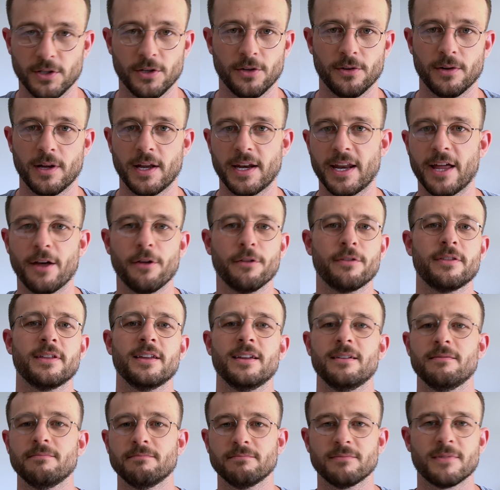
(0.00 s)
unhealthy
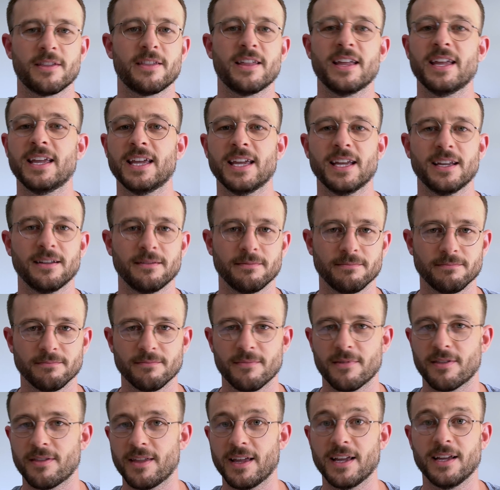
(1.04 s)
thinking
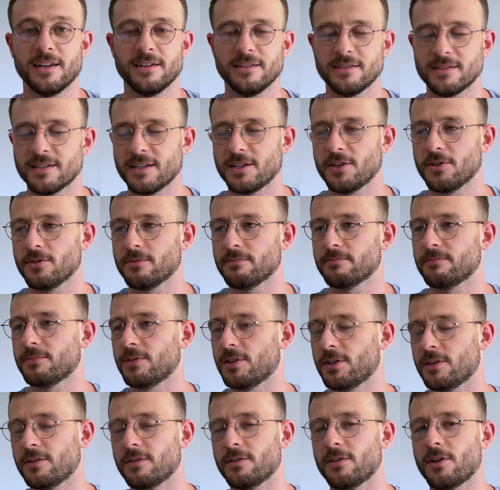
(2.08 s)
things that you're
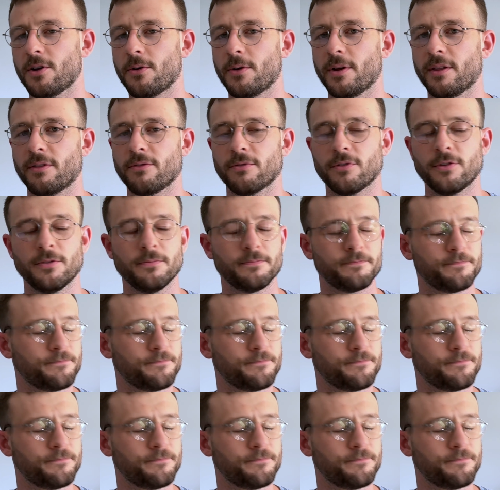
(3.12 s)
going through.